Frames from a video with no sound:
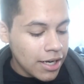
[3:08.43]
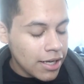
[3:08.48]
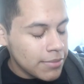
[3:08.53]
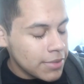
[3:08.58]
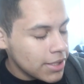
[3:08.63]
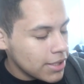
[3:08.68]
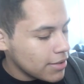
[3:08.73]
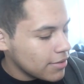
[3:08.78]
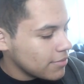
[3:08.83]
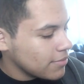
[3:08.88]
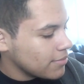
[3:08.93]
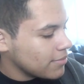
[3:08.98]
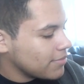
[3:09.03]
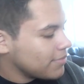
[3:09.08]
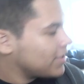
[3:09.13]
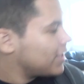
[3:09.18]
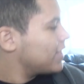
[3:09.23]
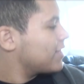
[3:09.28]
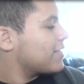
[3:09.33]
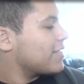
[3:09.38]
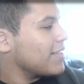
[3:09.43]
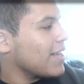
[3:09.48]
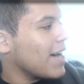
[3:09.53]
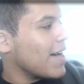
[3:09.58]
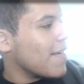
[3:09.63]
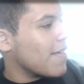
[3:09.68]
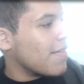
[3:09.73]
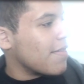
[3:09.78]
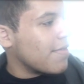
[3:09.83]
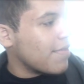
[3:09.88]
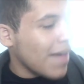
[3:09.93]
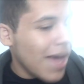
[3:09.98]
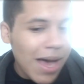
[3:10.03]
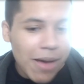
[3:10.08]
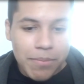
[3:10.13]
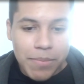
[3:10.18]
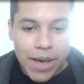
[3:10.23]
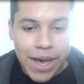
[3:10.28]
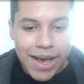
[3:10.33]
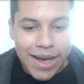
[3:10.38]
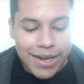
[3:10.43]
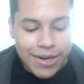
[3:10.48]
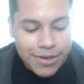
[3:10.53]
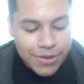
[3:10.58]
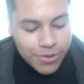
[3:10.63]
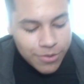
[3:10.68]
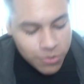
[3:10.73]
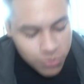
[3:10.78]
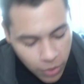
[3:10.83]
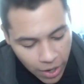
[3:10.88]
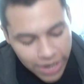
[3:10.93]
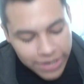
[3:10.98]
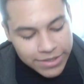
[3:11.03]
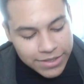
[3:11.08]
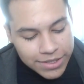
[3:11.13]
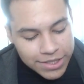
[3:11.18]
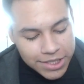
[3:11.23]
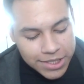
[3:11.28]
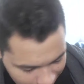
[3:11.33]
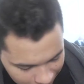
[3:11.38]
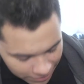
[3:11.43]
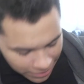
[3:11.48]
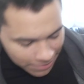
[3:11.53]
I mean, it's not that bad right?